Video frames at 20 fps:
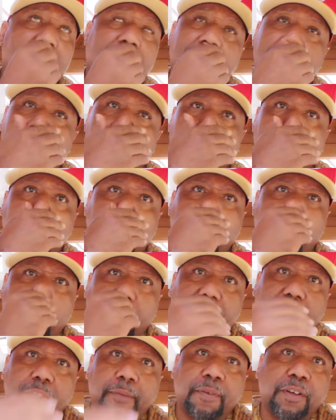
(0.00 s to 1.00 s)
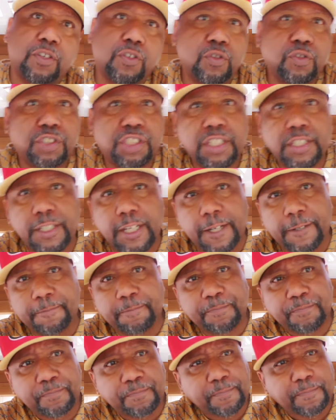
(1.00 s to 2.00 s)
on another party, like my dude G-Nut.
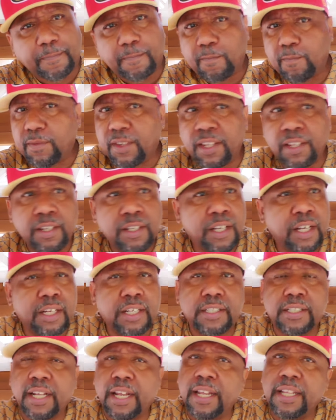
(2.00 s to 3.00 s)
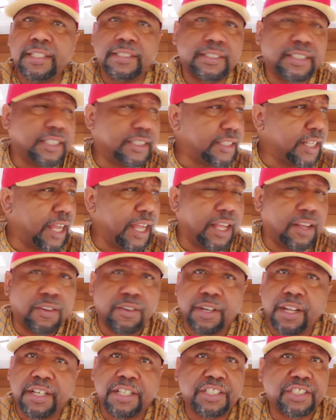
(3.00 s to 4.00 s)
Love to dance, get
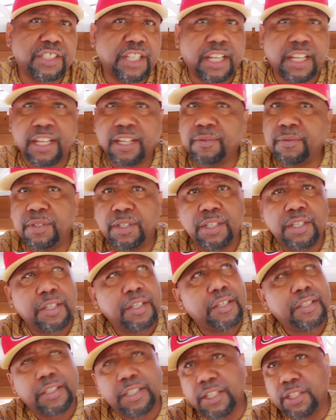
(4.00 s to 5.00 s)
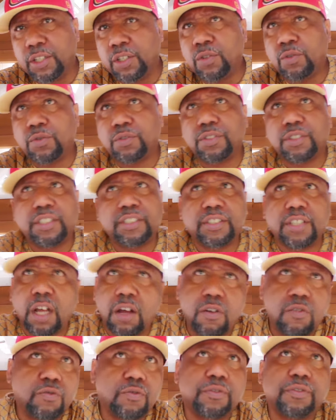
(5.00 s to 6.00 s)
down, ain't ashamed, get loose. Let's
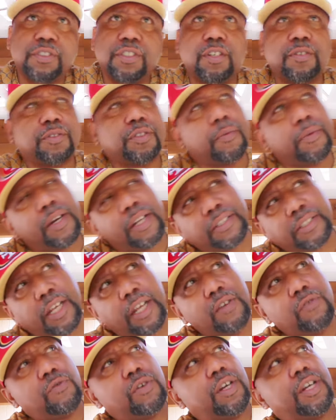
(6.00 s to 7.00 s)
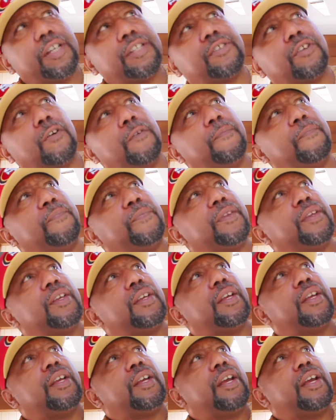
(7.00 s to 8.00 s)
go. You know what I'm talking about? That's how you was. So
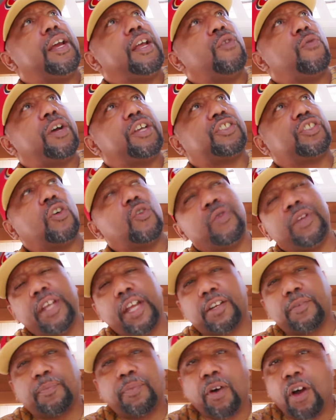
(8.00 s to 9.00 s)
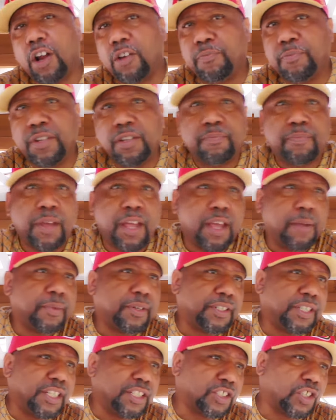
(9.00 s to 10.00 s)
anyway, so we had the party, me, Pam,
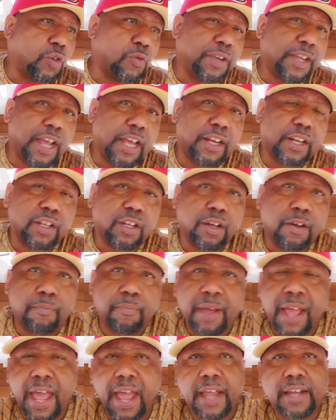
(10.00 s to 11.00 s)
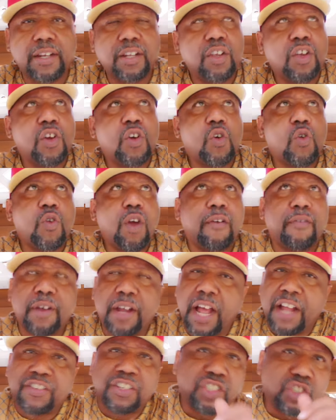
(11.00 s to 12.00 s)
and Disco. We had a pack. Whoever
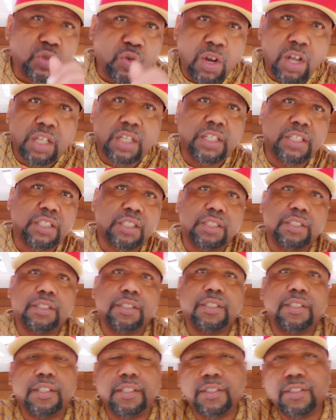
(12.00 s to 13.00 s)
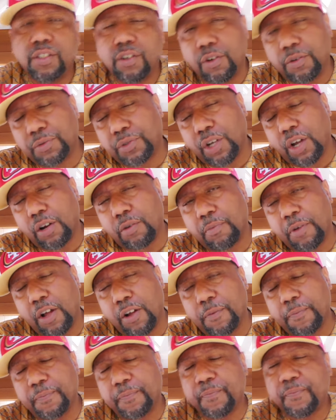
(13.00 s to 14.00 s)
got the drunkest, you know what I'm talking
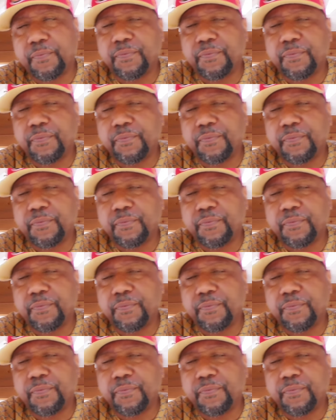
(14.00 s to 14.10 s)
about?